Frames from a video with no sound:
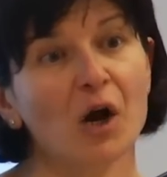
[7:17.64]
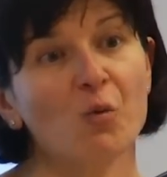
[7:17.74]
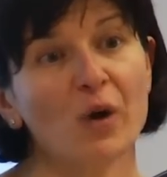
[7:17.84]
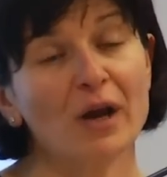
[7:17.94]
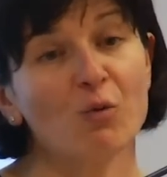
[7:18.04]

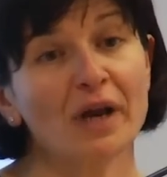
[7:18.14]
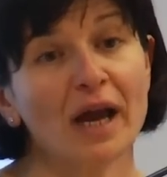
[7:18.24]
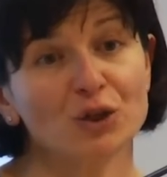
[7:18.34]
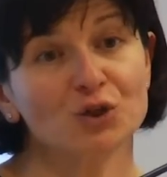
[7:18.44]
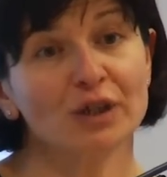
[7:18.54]
where we
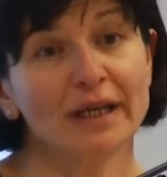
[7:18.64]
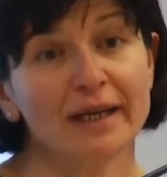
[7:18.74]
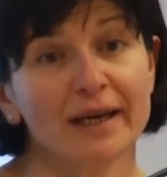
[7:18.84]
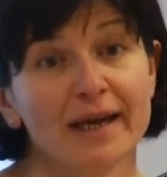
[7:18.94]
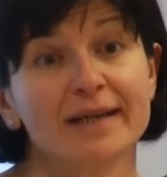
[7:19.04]

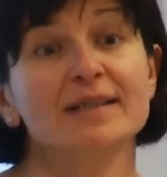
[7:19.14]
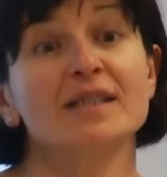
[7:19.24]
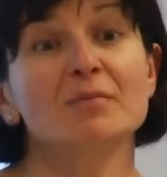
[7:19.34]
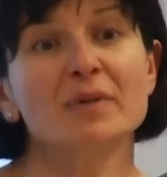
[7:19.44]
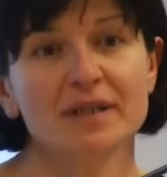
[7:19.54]
actually
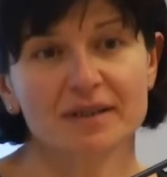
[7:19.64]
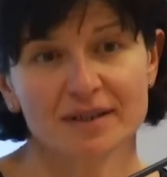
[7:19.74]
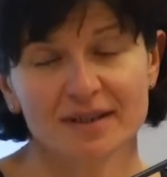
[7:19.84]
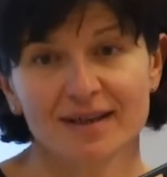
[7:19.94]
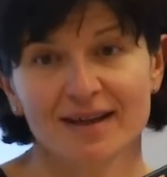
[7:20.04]

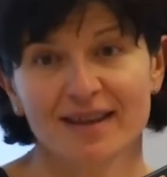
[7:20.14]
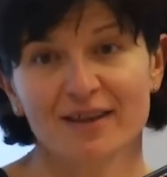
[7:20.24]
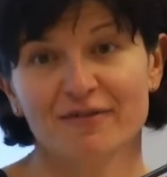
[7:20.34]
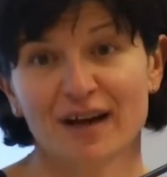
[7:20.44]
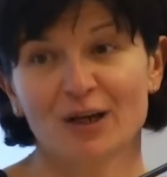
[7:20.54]
exhibit
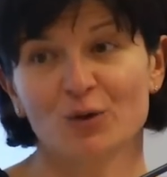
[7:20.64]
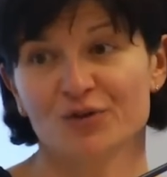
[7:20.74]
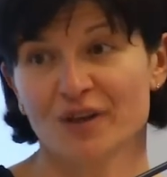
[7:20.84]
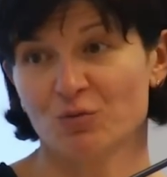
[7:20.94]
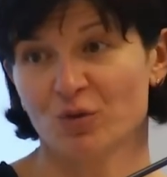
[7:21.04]
the
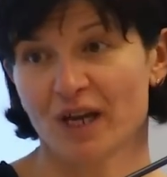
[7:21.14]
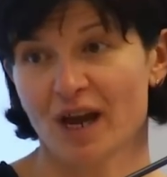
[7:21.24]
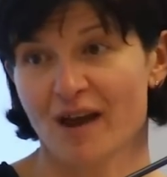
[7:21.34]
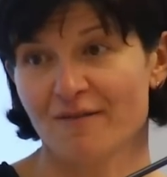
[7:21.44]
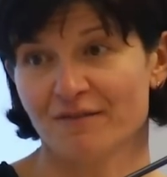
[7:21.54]
values that we
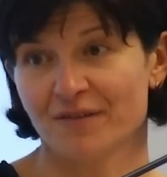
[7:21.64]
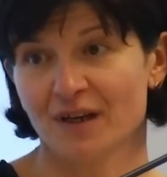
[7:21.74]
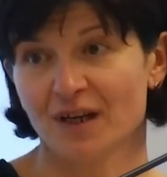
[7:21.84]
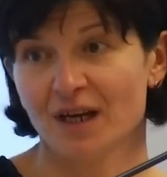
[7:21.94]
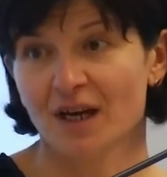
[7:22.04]
have.
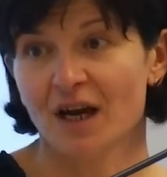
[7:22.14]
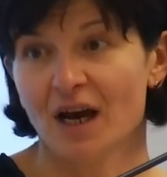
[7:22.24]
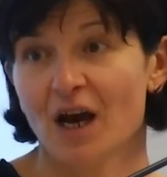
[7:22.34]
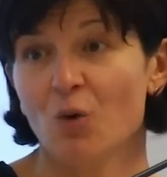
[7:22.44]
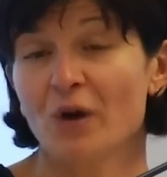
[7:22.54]

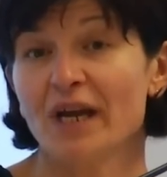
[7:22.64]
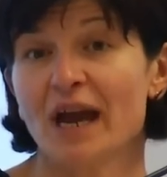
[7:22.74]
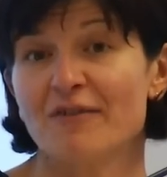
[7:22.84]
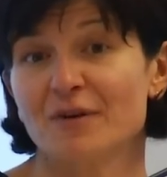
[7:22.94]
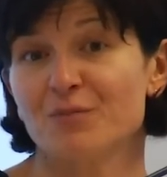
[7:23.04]
We
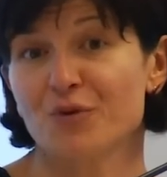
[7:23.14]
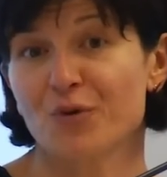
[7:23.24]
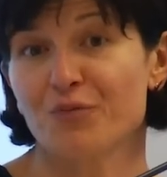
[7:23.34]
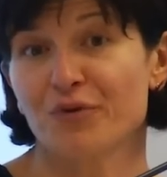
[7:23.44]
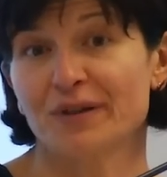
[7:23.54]
have
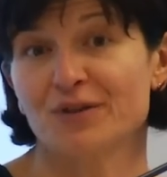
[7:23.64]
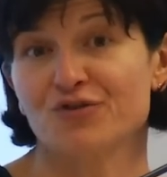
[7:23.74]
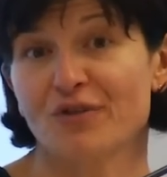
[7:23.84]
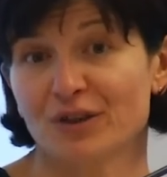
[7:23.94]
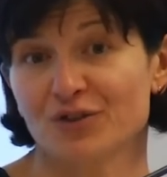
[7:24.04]
appropriate
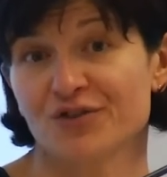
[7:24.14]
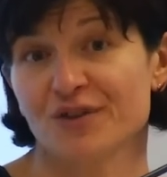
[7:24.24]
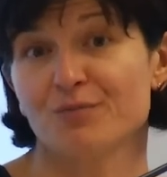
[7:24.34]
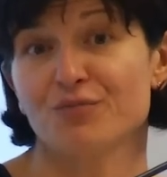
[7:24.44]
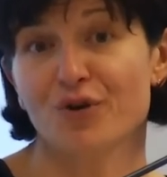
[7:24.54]
structures
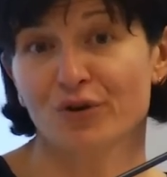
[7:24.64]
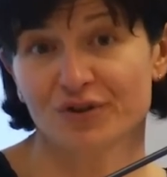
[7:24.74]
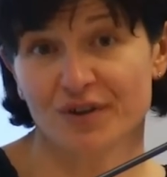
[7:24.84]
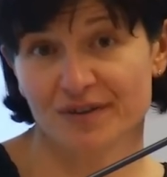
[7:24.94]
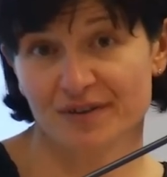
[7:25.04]
and
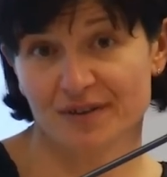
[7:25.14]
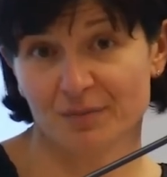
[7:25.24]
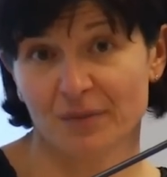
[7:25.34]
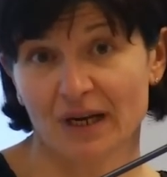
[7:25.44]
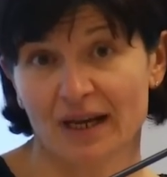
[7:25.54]
processes
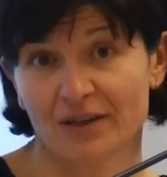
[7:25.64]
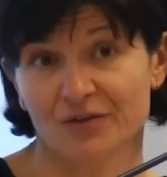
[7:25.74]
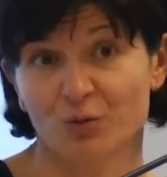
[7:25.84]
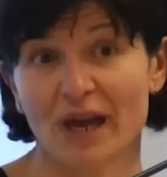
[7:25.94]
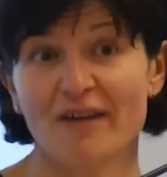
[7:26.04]
in
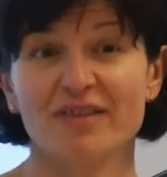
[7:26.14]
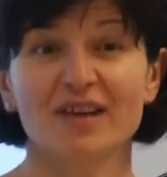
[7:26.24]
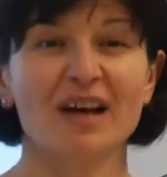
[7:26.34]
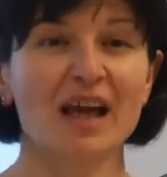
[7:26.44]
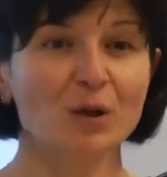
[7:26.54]
place. We have
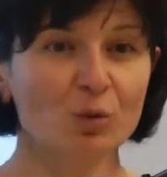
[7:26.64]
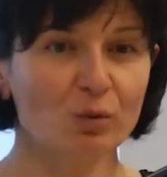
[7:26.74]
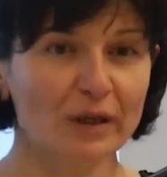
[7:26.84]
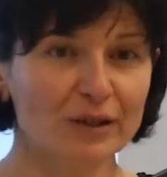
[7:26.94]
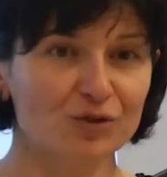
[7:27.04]
the
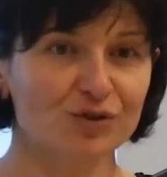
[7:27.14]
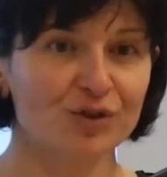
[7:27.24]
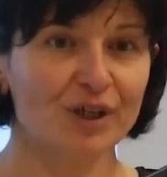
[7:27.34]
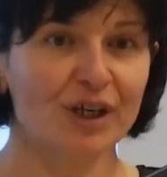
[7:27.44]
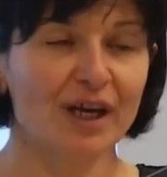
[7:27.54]

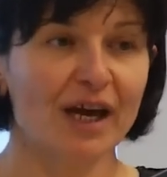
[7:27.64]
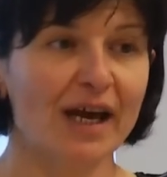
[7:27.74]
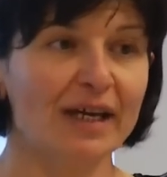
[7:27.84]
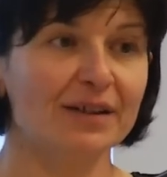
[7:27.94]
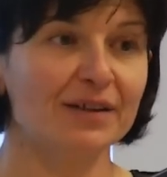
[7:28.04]
language
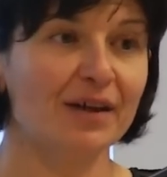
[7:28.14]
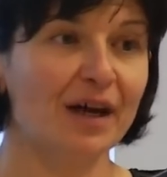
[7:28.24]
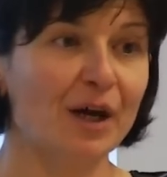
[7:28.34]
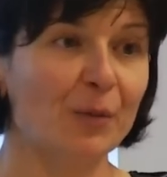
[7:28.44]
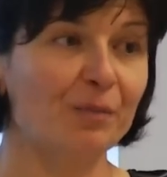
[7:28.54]
and
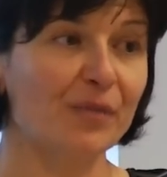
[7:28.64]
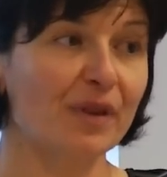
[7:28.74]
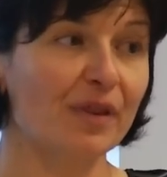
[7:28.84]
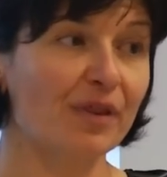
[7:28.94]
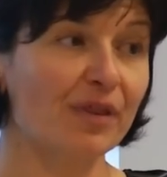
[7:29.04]

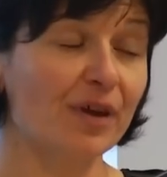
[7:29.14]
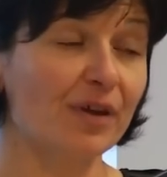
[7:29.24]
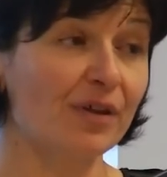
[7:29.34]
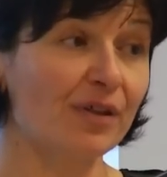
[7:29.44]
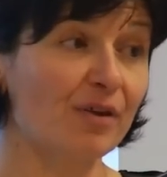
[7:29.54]

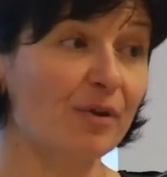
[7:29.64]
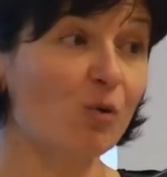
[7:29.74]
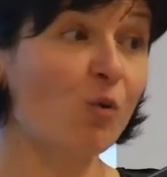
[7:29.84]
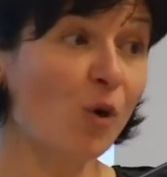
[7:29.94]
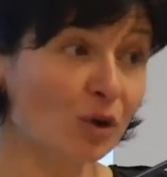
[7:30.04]
the
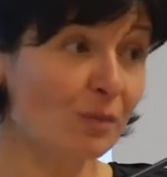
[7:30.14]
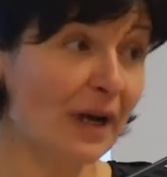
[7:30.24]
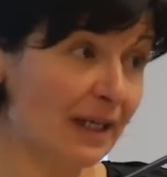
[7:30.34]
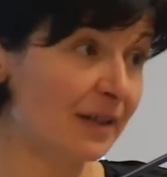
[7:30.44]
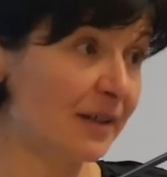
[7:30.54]
reward
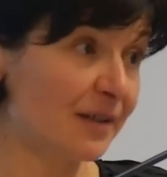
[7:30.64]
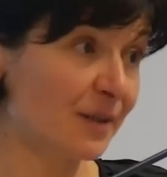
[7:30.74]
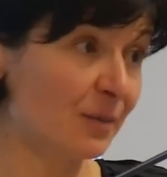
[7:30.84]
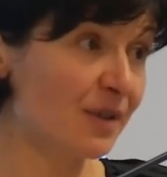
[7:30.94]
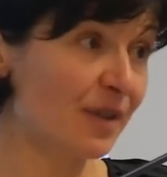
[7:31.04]

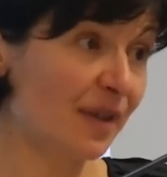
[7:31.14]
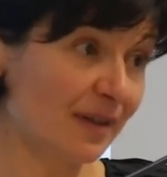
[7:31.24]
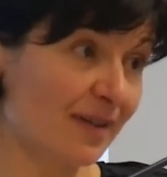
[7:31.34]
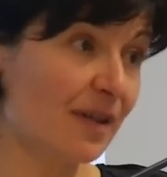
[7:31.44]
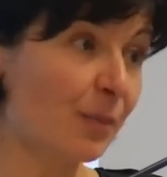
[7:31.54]
mechanisms
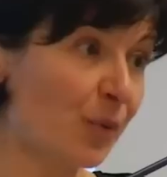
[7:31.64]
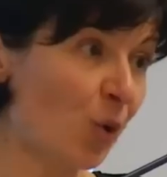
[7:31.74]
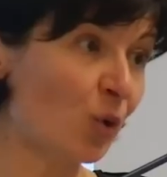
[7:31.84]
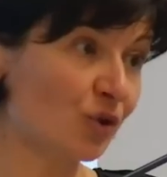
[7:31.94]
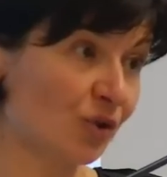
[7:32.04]
that
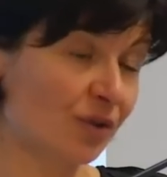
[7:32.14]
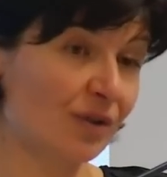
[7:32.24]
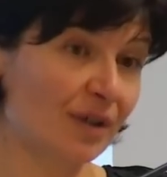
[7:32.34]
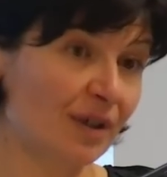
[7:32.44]
support